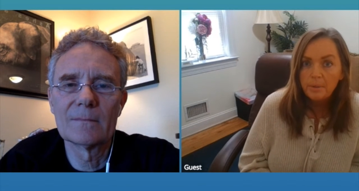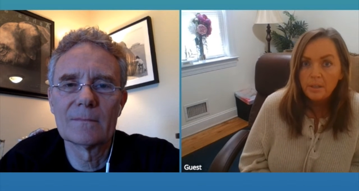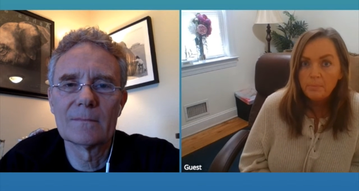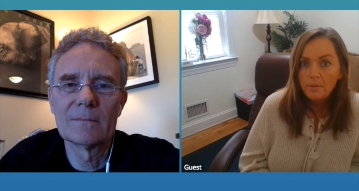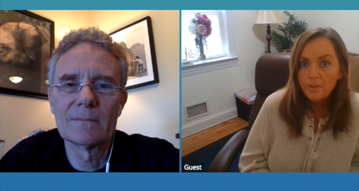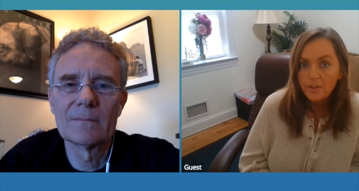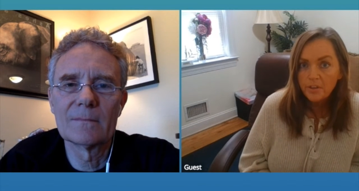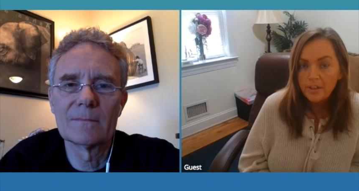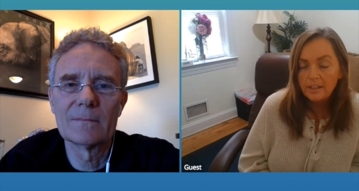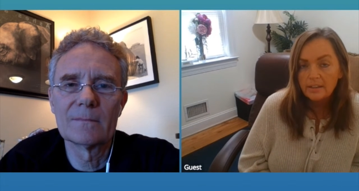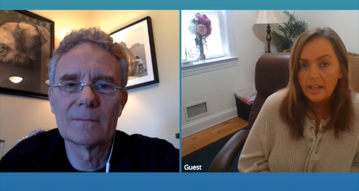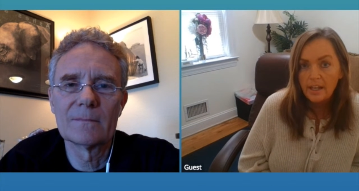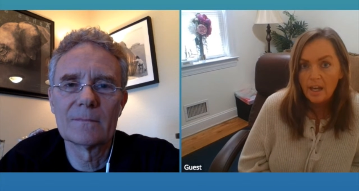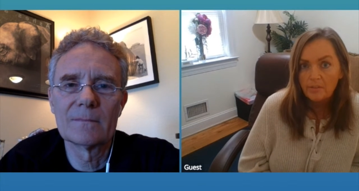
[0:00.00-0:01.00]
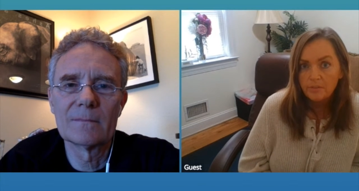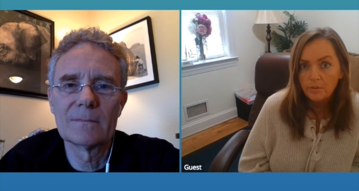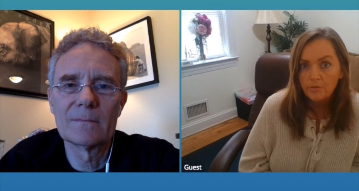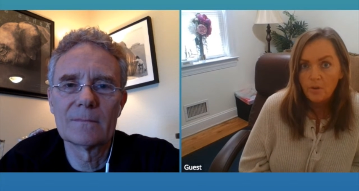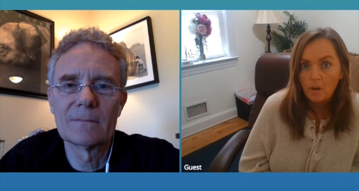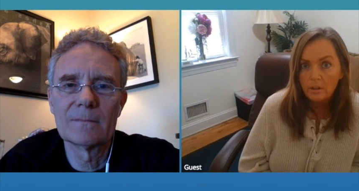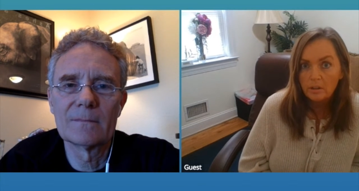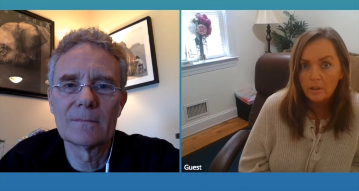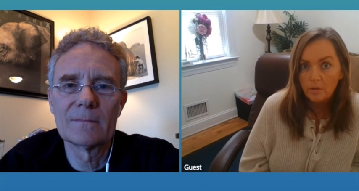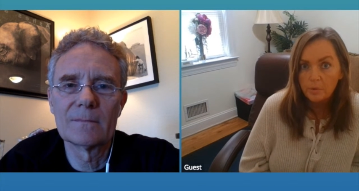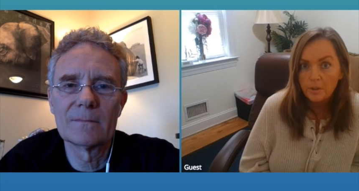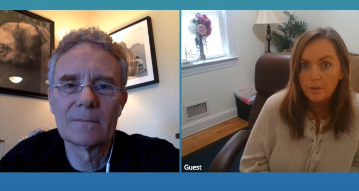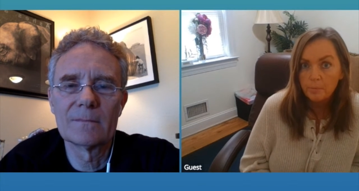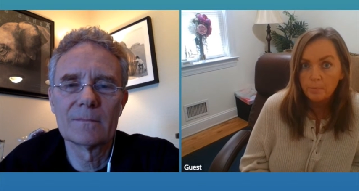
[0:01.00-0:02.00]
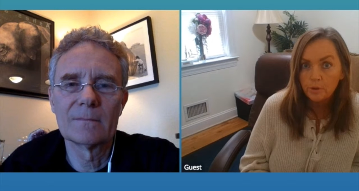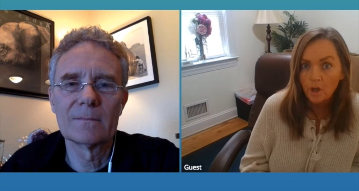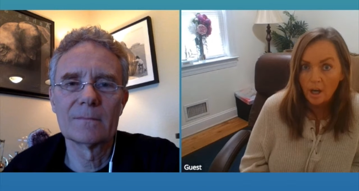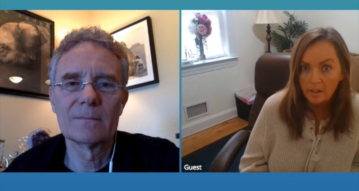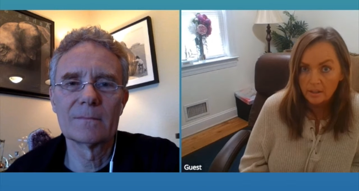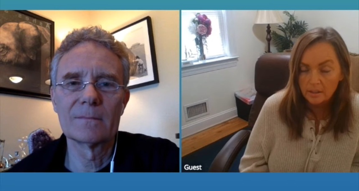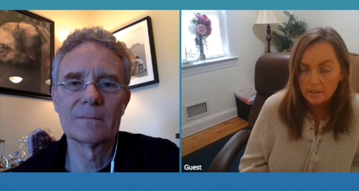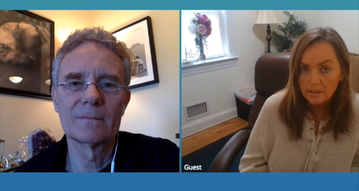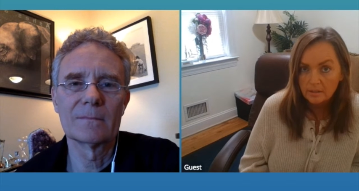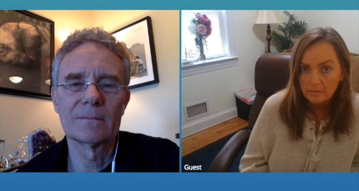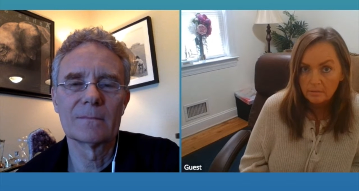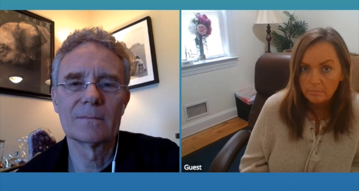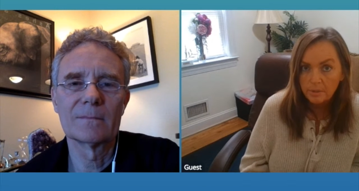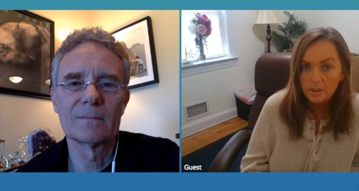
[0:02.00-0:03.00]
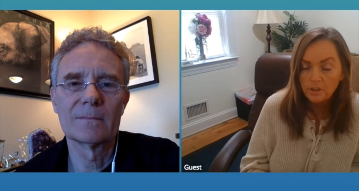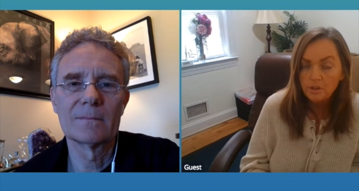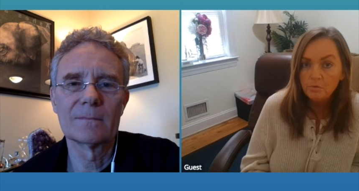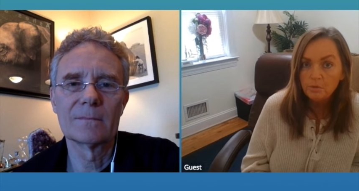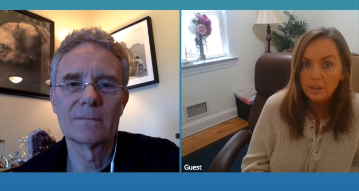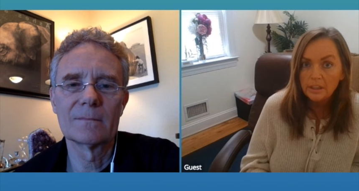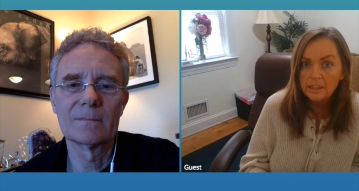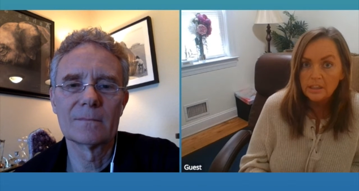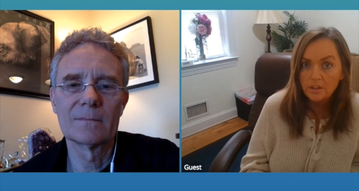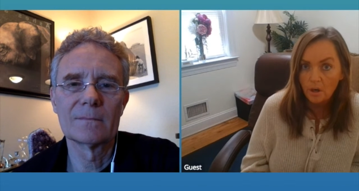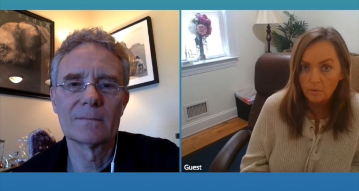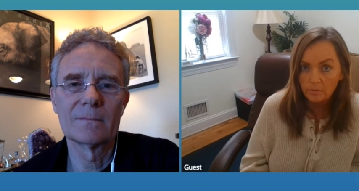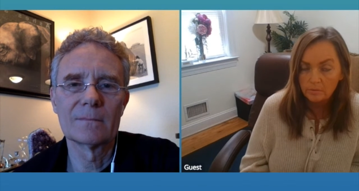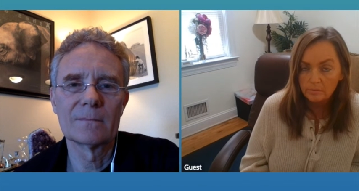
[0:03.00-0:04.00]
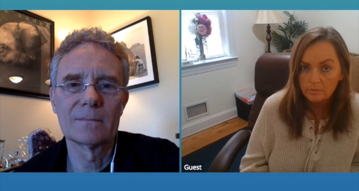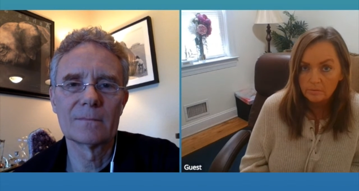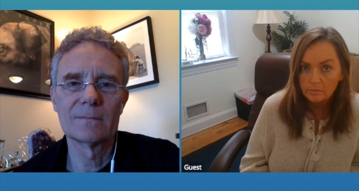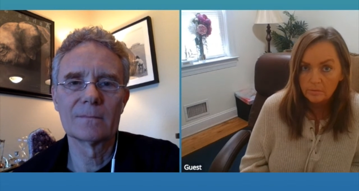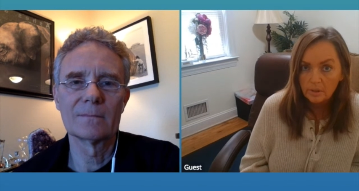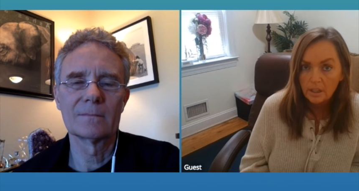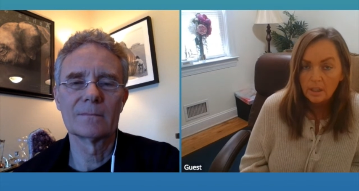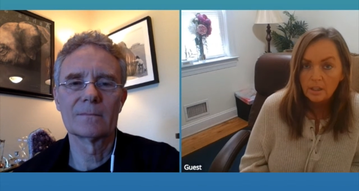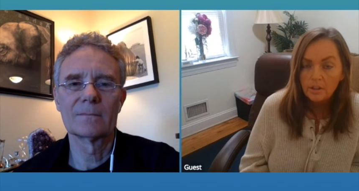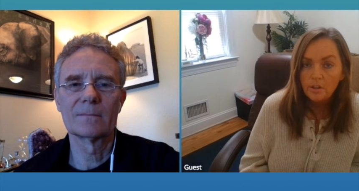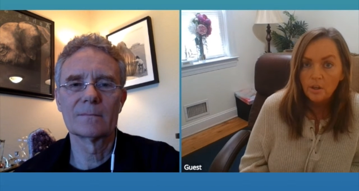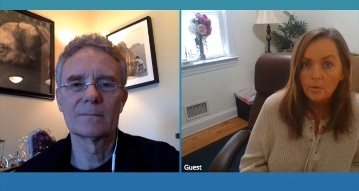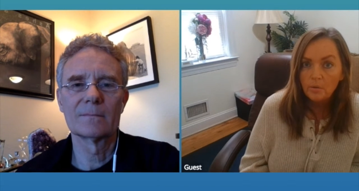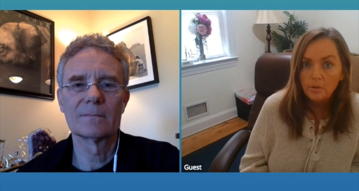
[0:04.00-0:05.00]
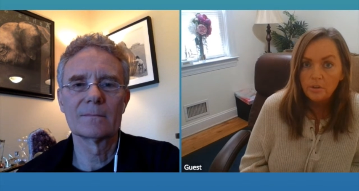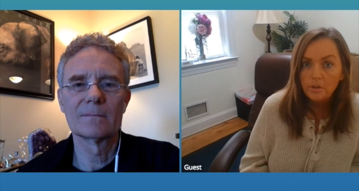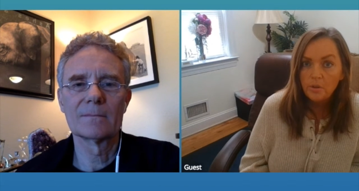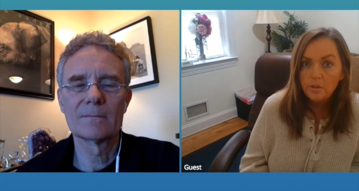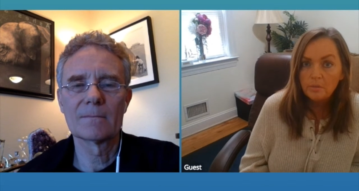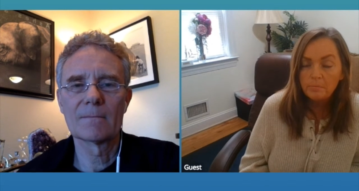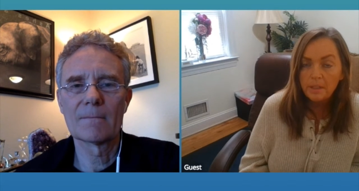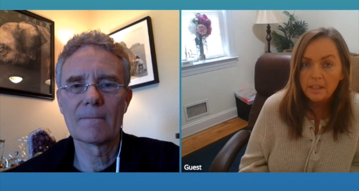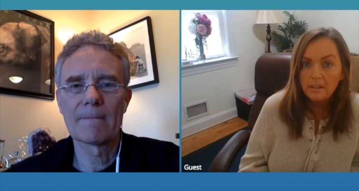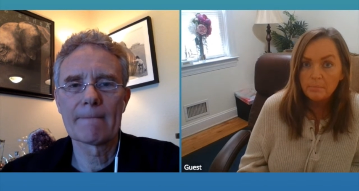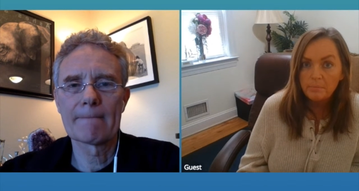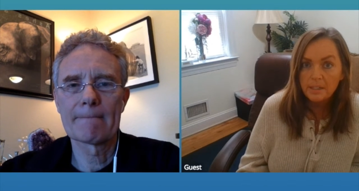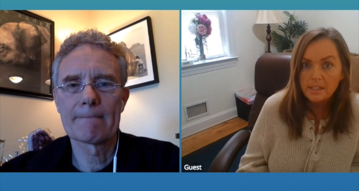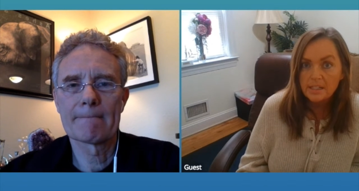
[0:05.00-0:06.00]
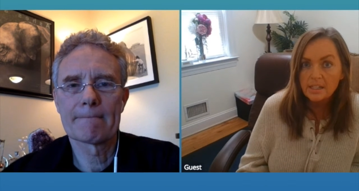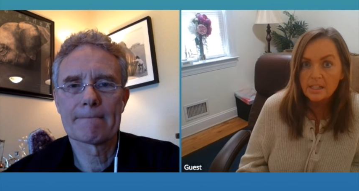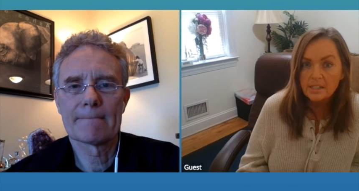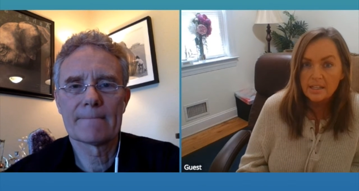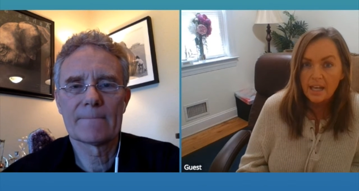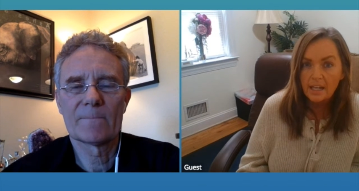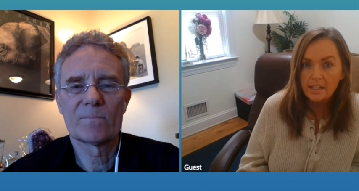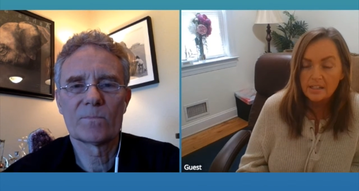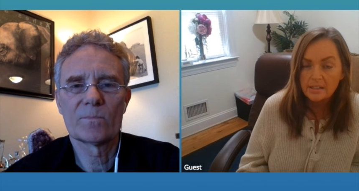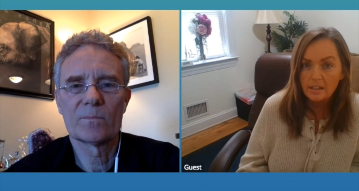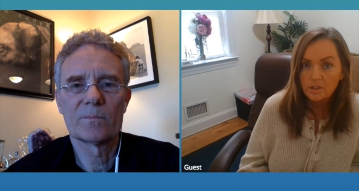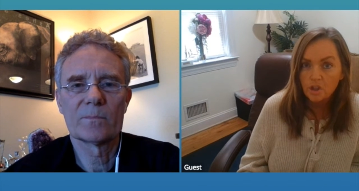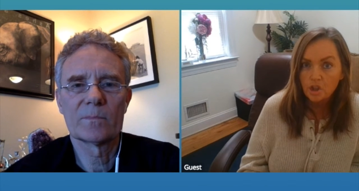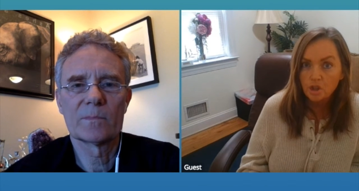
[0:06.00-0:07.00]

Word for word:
Speaker 1: People think they have to fall in love with the product, but you really don't. You know, you could be in a business that is a